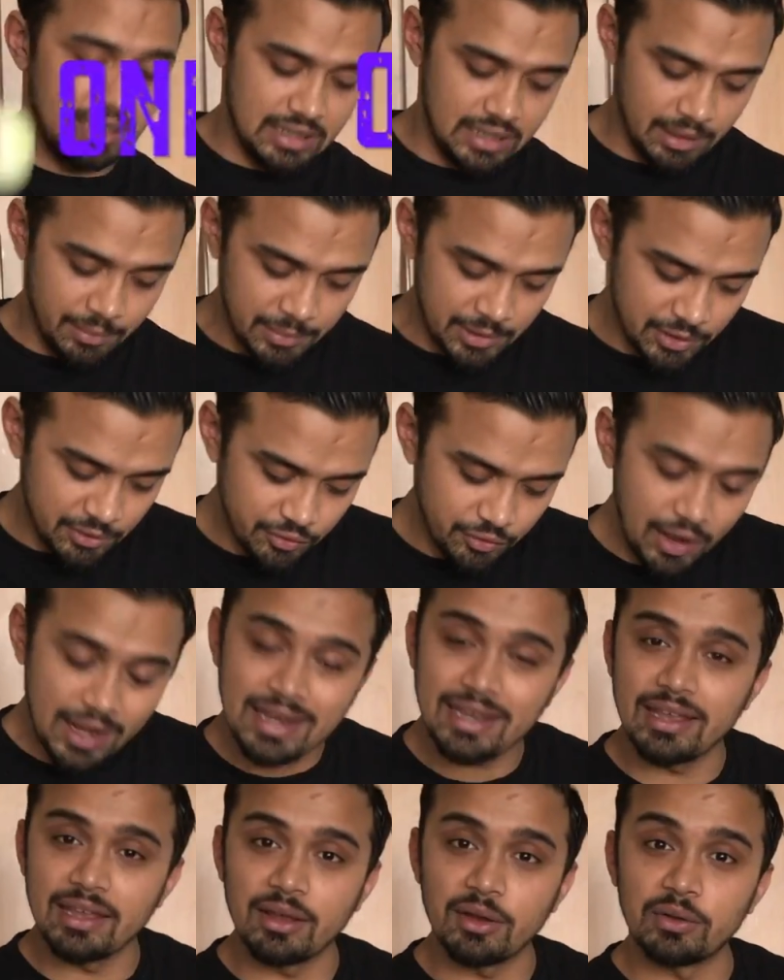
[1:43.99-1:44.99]
I'm going to
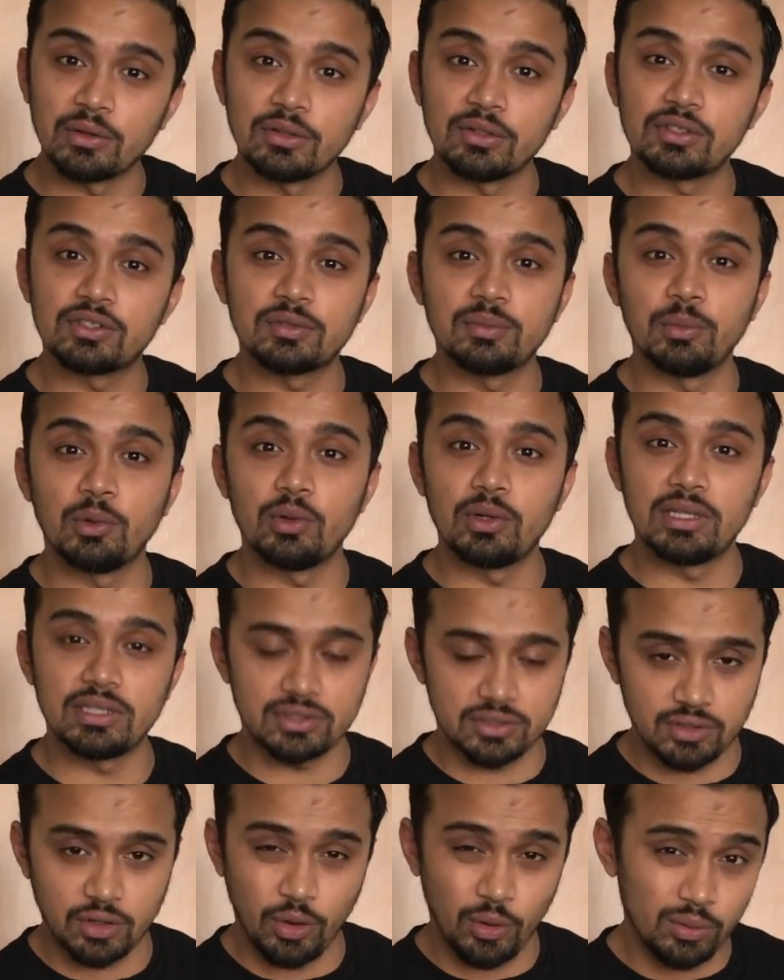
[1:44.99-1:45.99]
grate it on the
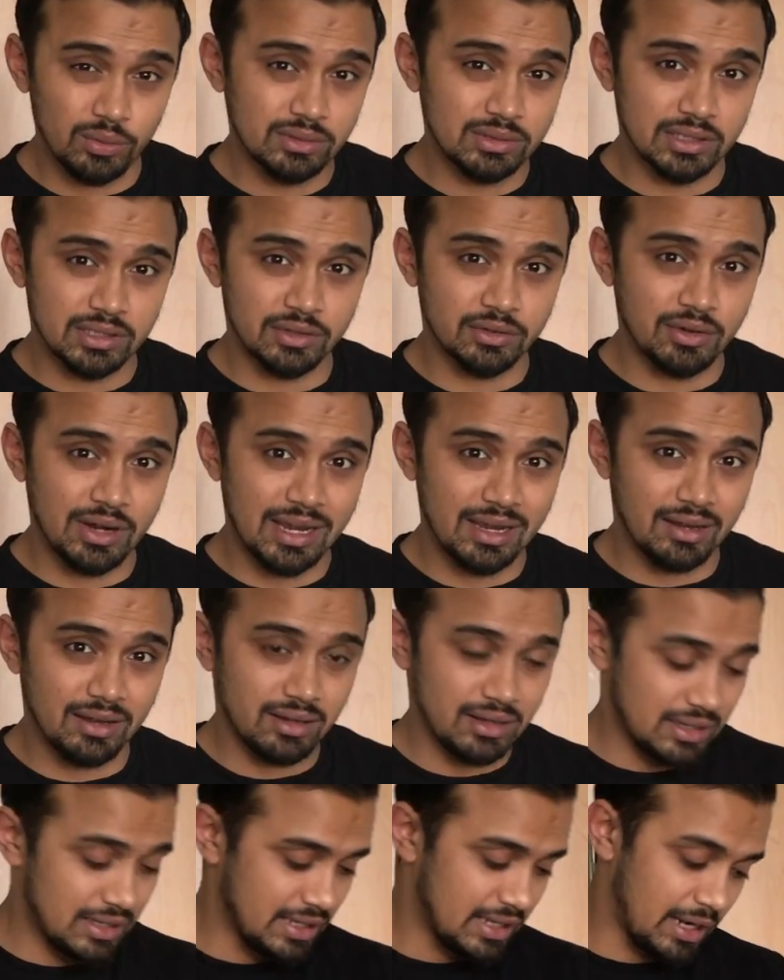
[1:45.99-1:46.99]
smallest holes in the grater.
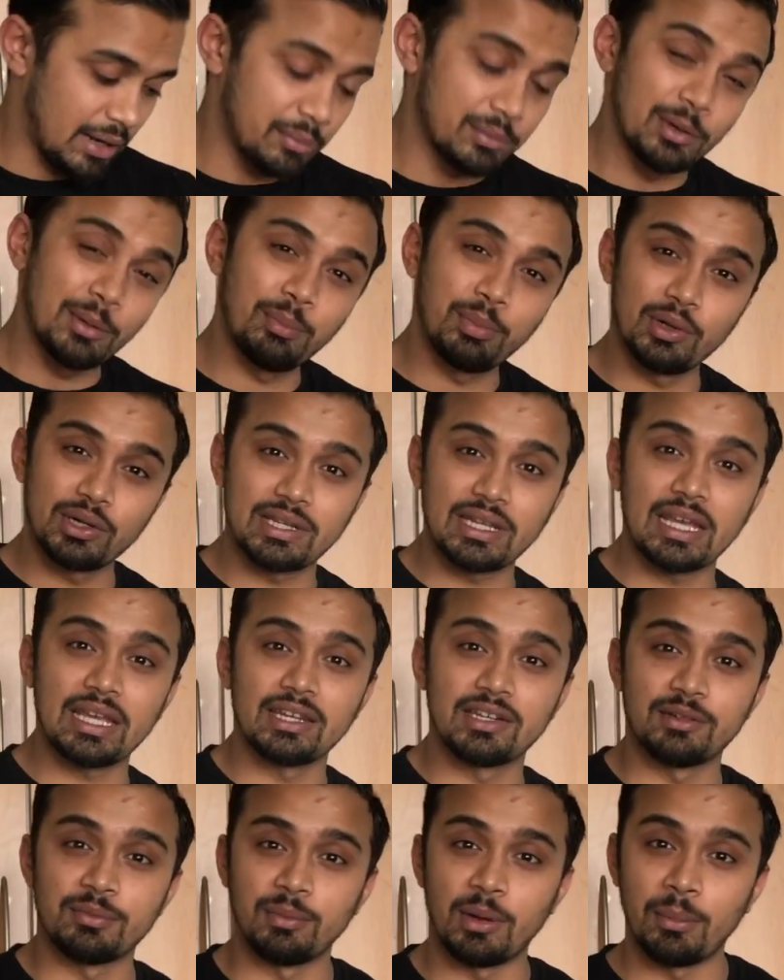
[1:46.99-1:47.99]
I'm going to put that
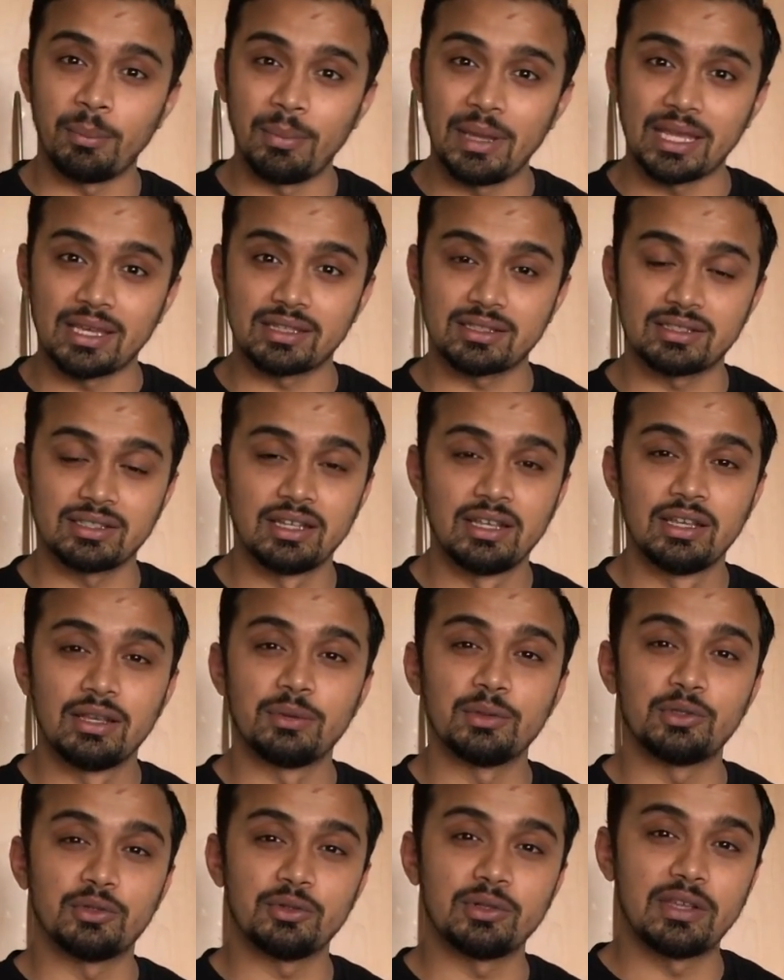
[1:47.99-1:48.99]
into my mix,
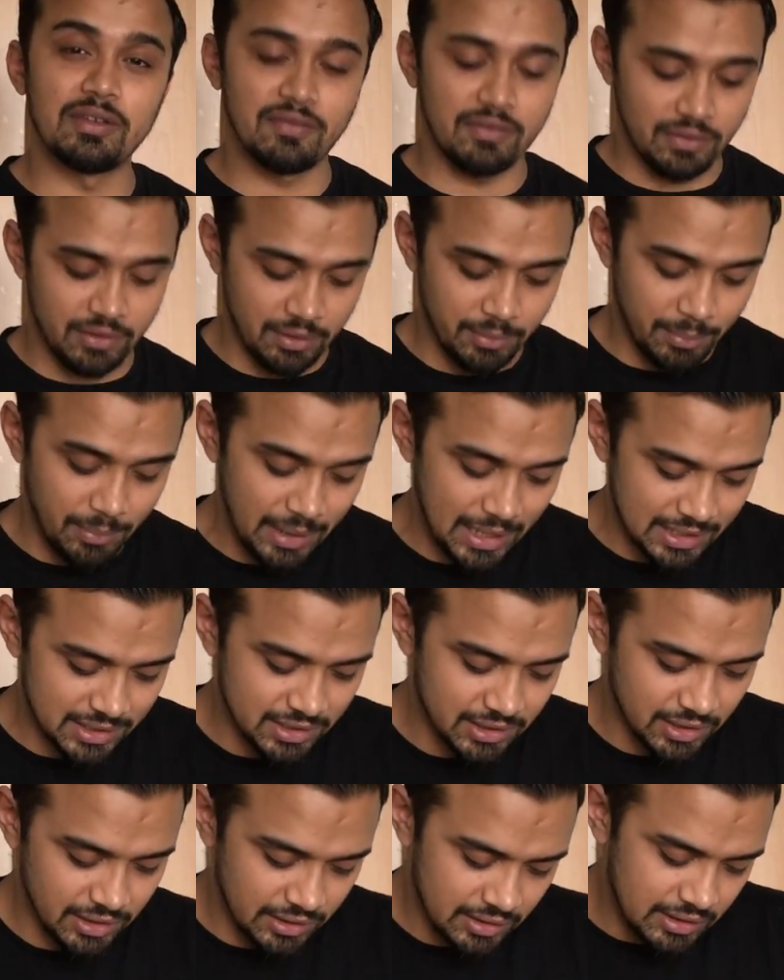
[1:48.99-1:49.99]
which will give it an
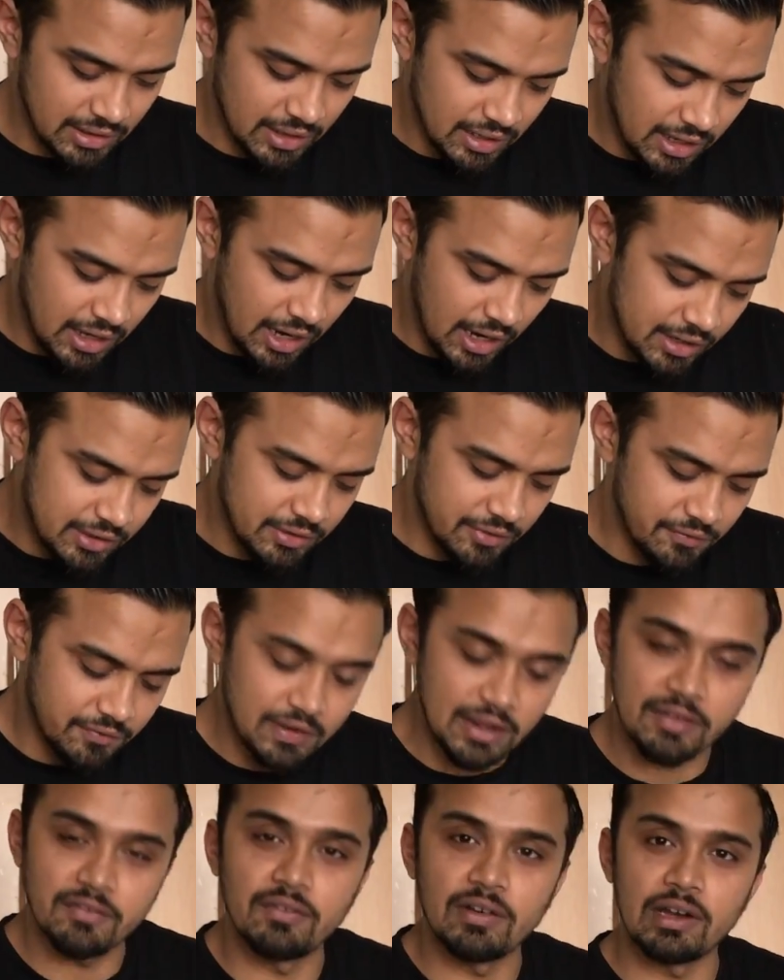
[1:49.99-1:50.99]
amazing onion
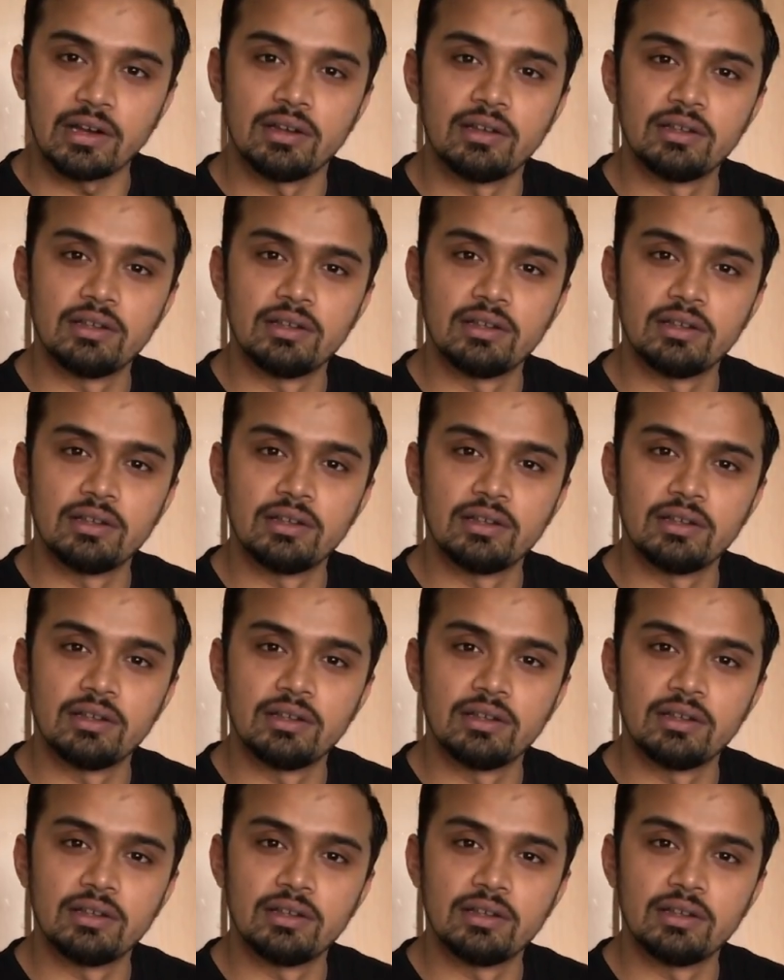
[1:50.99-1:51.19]
flavour.